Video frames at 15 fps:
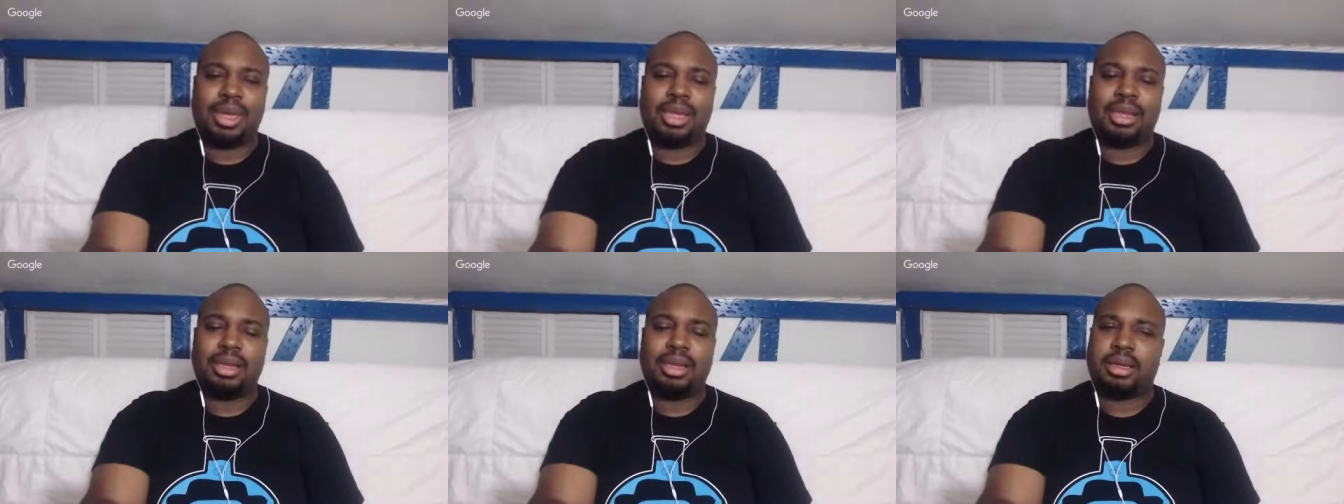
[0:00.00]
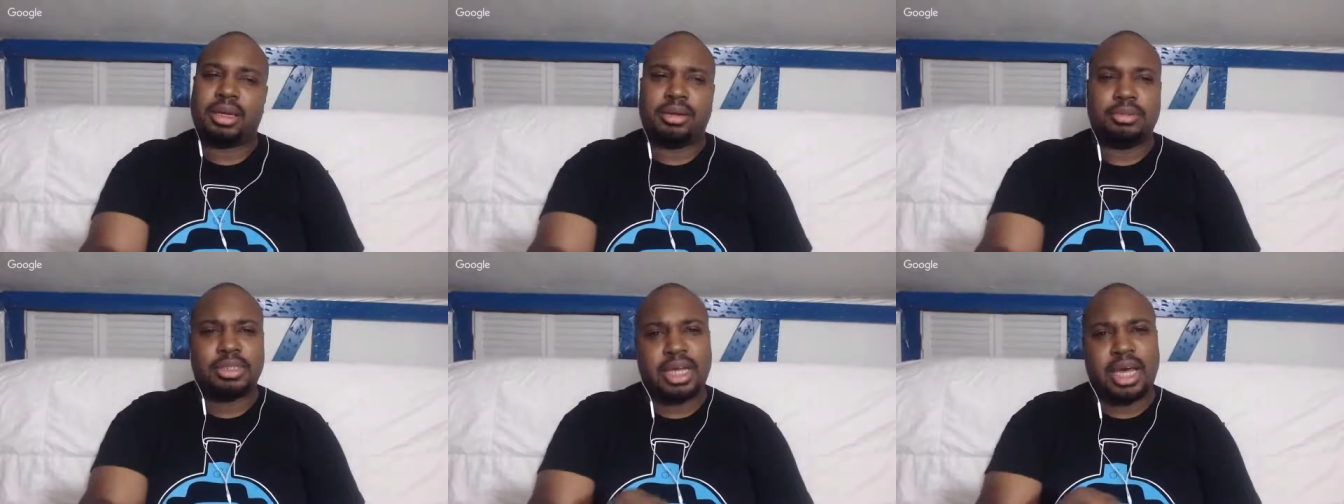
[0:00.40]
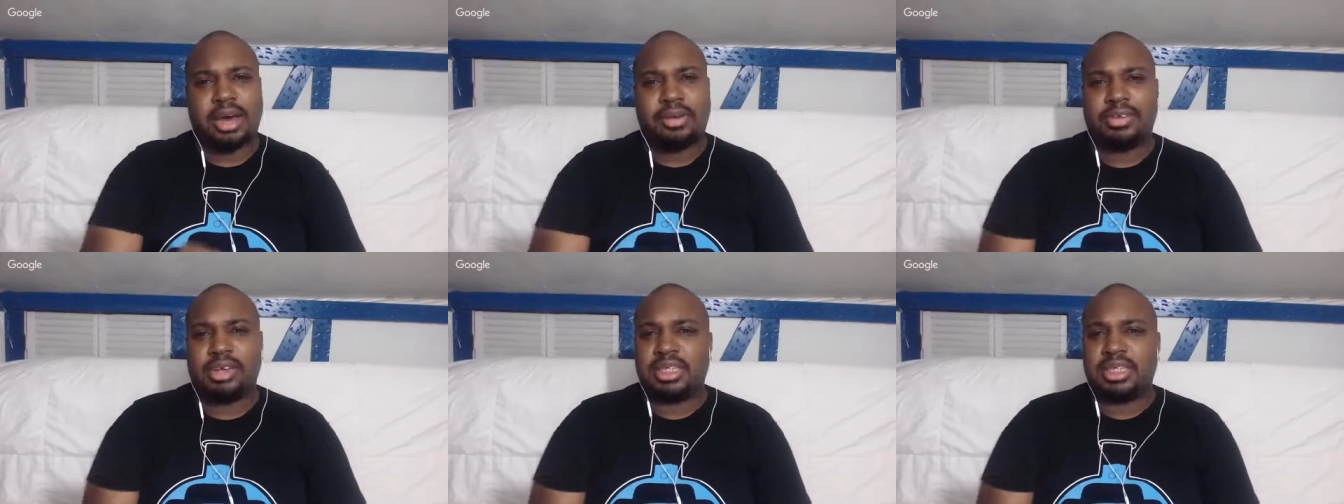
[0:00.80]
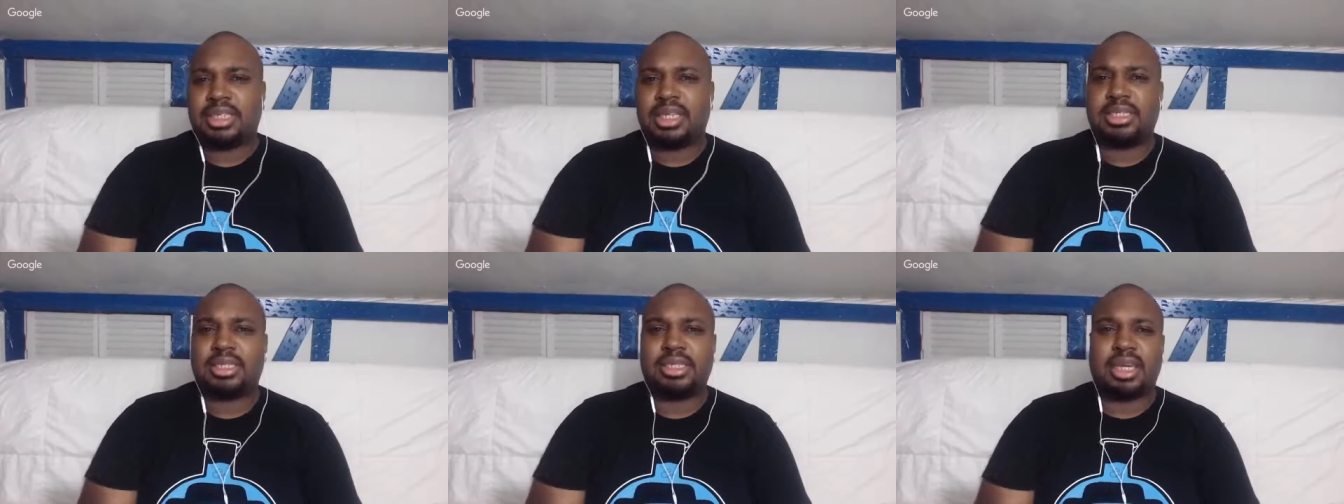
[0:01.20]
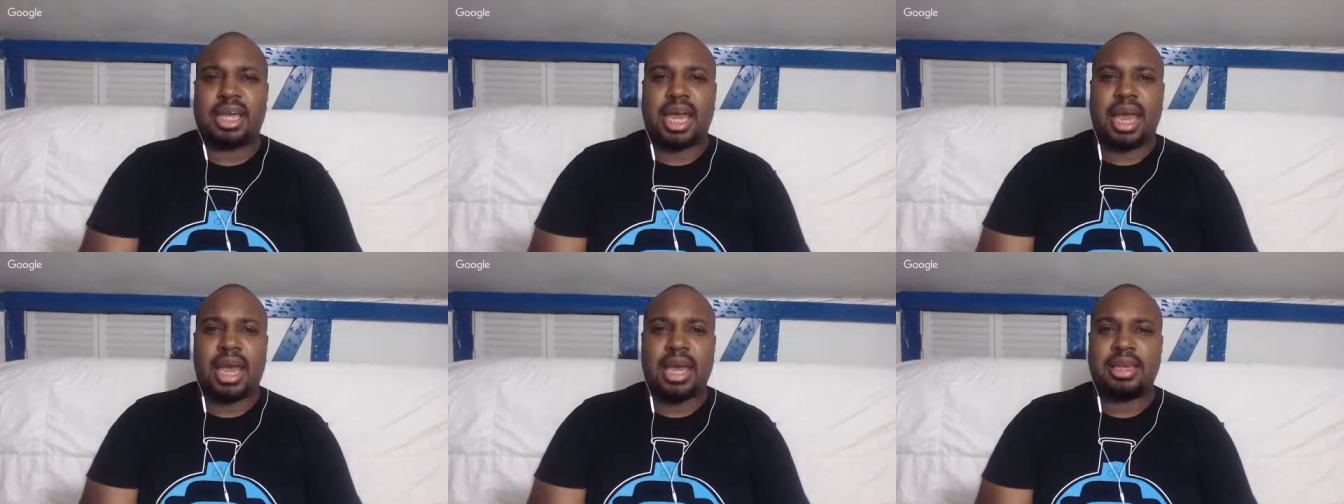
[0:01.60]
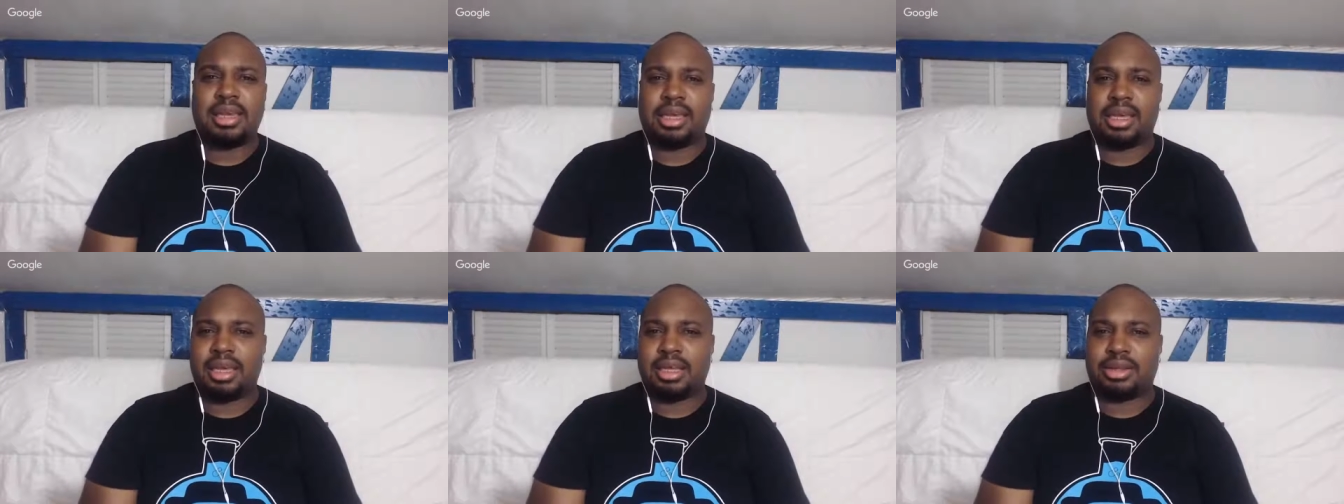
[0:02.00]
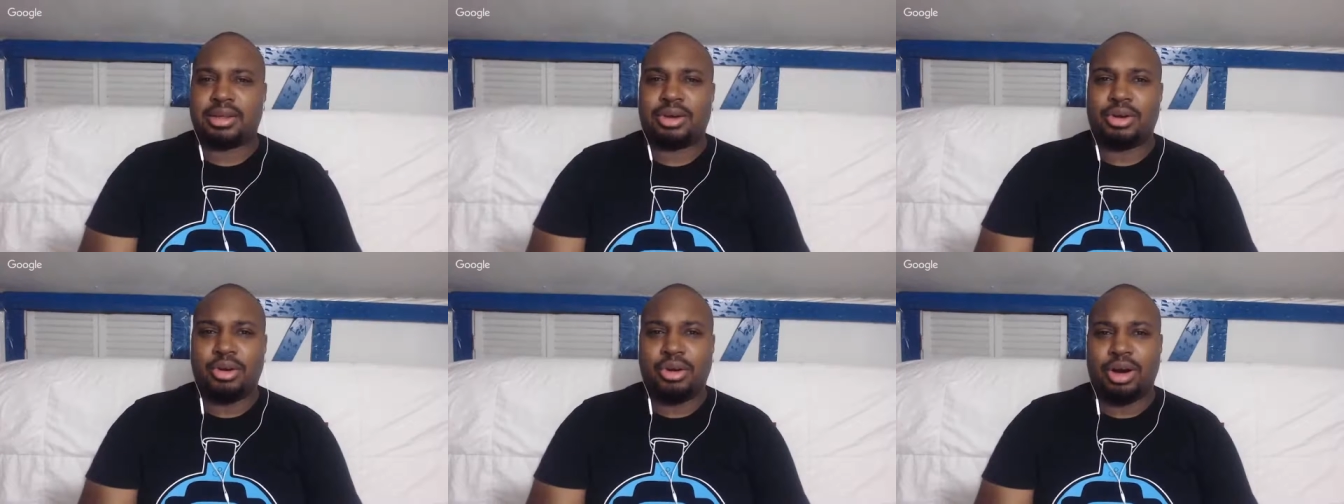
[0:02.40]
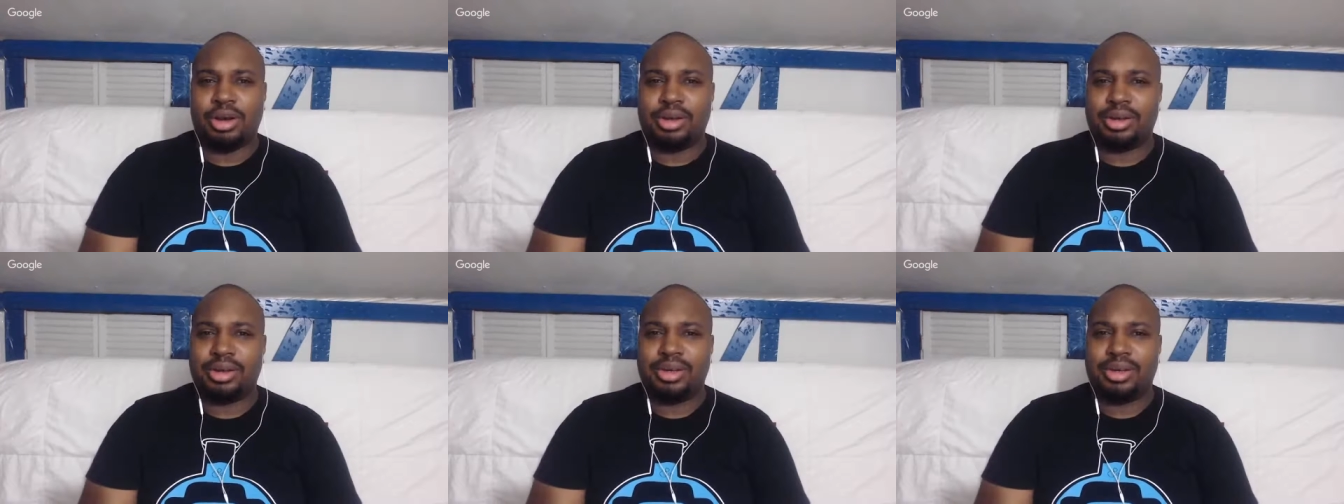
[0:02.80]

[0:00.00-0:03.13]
look, it was obvious that she had to get caught.